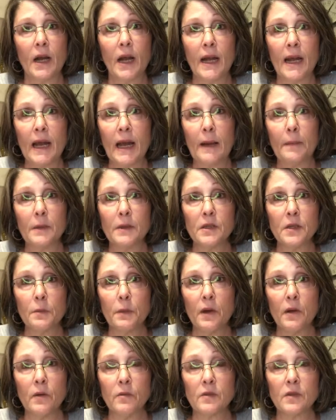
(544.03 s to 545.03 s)
I happen to
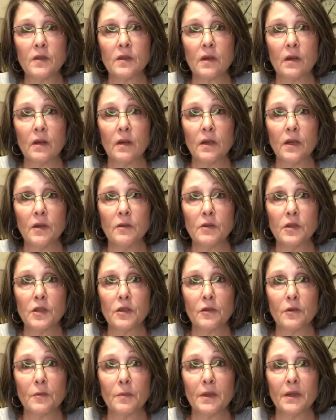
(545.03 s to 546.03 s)
post on
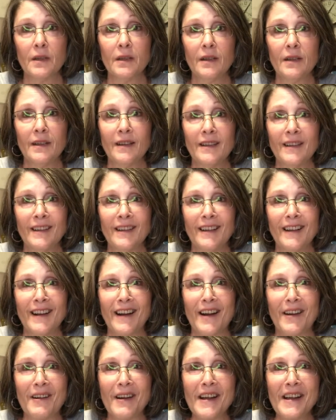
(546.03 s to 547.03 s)
YouTube.
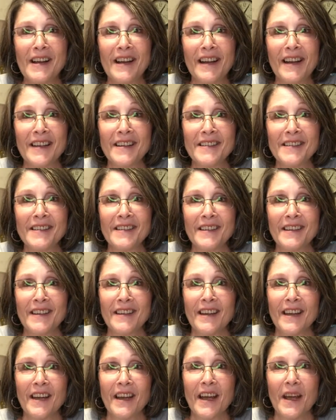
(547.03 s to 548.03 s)
All right, guys,
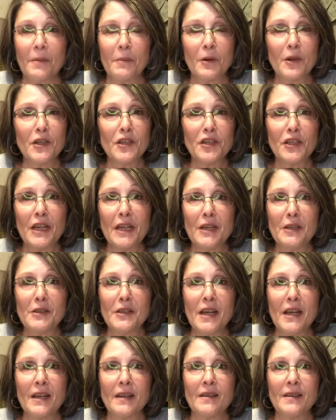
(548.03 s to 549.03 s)
appreciate you
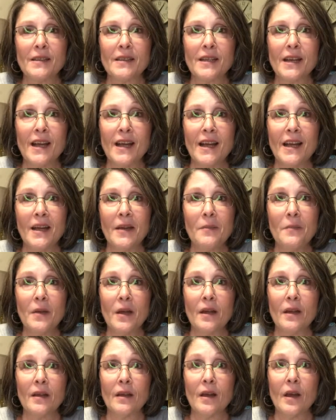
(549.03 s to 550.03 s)
taking the
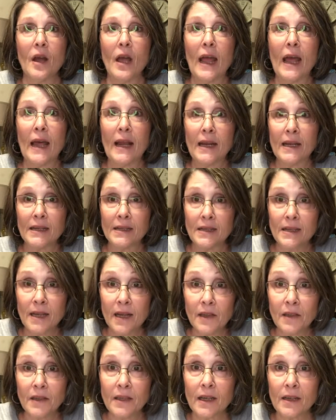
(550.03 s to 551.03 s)
time. And
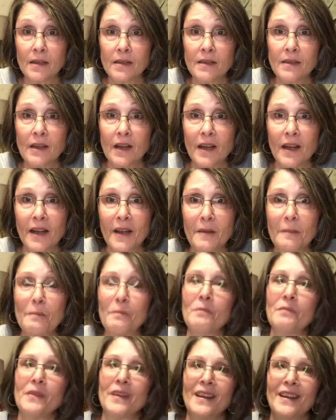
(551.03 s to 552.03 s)
until next time,
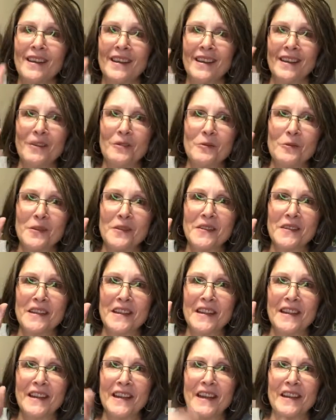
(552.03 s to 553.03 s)
we'll
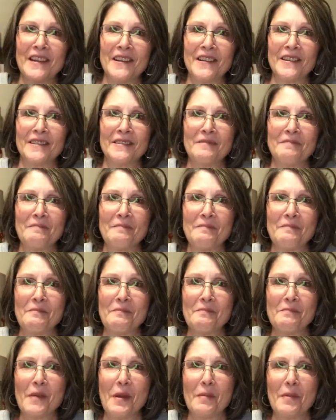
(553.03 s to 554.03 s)
see you later.
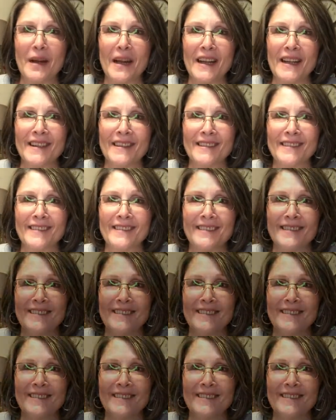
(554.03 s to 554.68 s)
Bye-bye.